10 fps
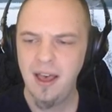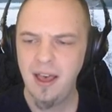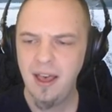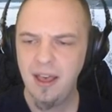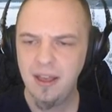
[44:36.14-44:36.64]

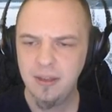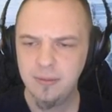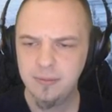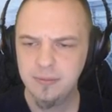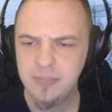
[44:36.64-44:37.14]

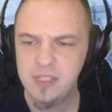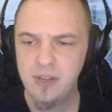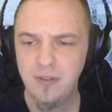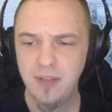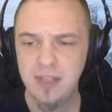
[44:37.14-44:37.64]
Ah.
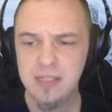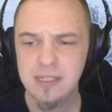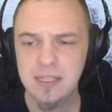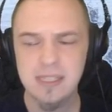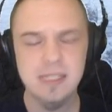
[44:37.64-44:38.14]
So
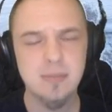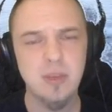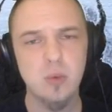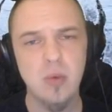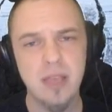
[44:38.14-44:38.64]
friends,
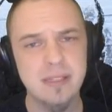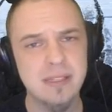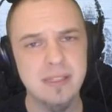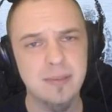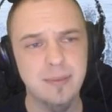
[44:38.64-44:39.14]
this has been
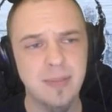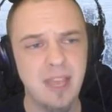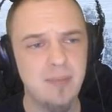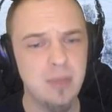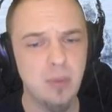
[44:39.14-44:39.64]
Rust.
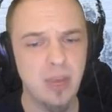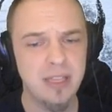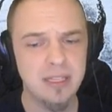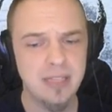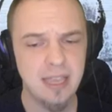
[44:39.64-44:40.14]
I've
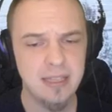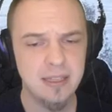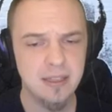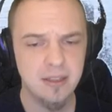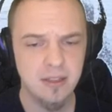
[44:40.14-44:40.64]
been Brandon
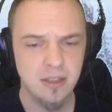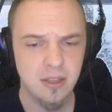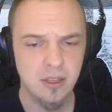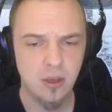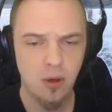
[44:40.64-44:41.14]
Dayton,